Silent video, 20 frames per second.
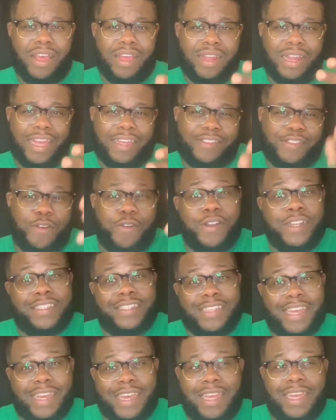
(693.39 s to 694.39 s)
like so on the
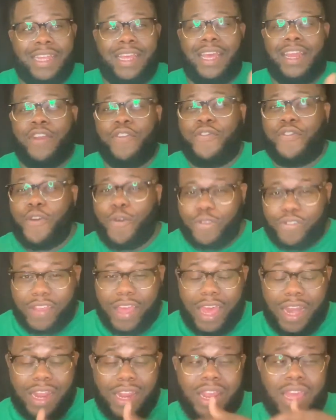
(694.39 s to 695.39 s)
second and the fourth
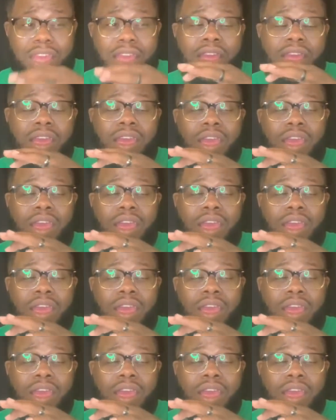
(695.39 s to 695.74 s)
Saturday,